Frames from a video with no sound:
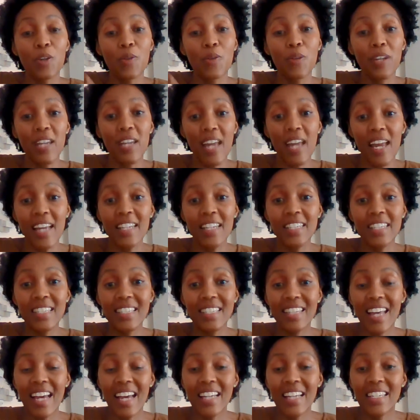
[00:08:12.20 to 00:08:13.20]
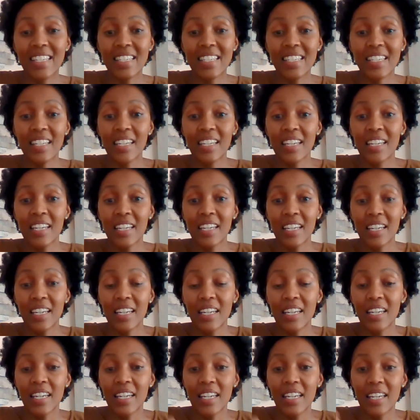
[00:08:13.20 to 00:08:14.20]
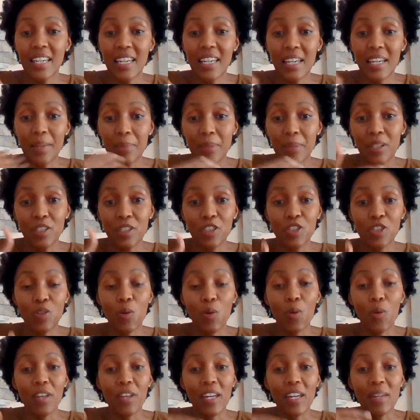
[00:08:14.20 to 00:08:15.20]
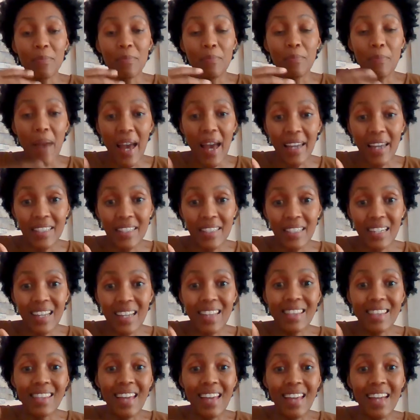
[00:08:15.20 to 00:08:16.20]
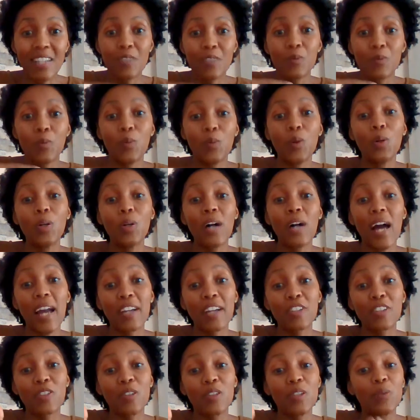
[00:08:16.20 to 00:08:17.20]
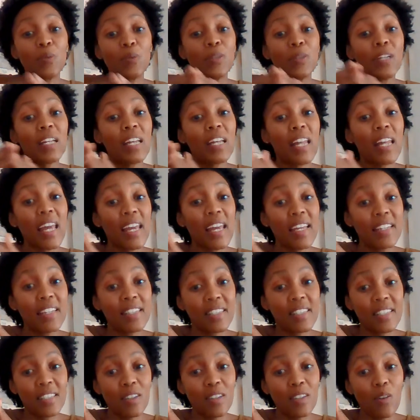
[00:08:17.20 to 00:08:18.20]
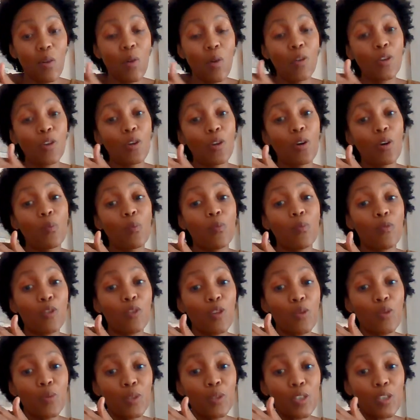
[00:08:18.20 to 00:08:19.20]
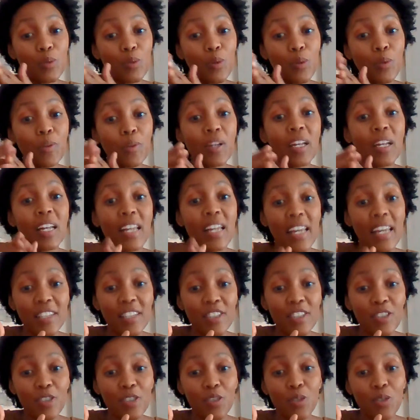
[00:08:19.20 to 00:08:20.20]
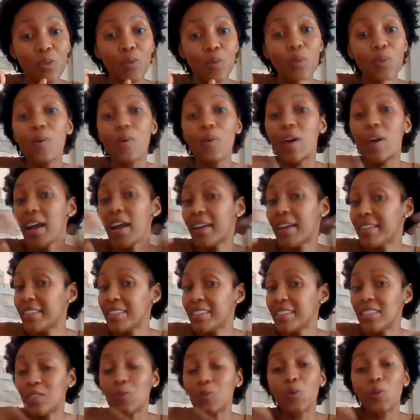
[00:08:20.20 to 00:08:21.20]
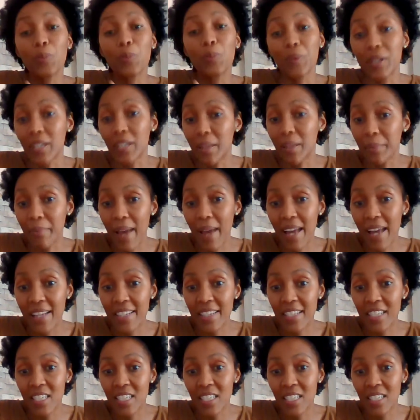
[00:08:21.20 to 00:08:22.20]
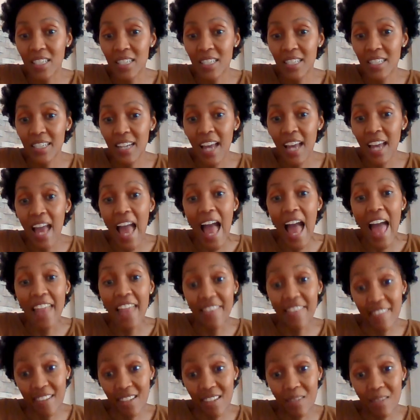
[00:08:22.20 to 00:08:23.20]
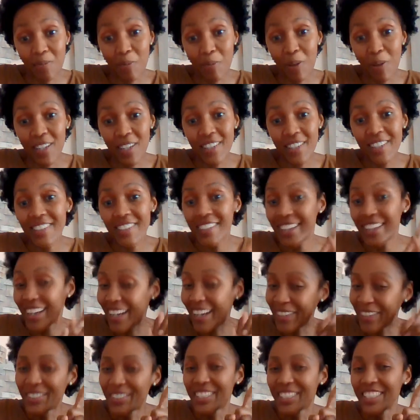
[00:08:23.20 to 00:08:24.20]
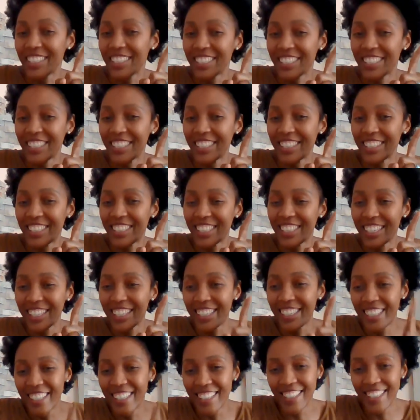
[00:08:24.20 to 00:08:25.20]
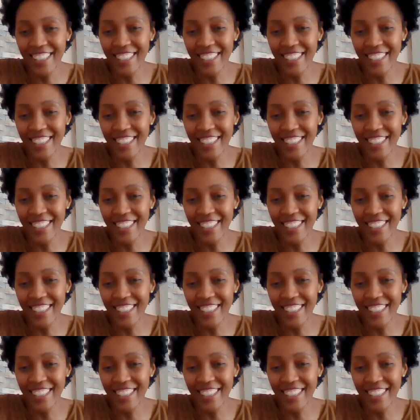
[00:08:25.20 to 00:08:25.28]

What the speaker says: create that image or that banner that will actually relate, or your viewers will relate to, and it will be a match. At this point, I'm still searching.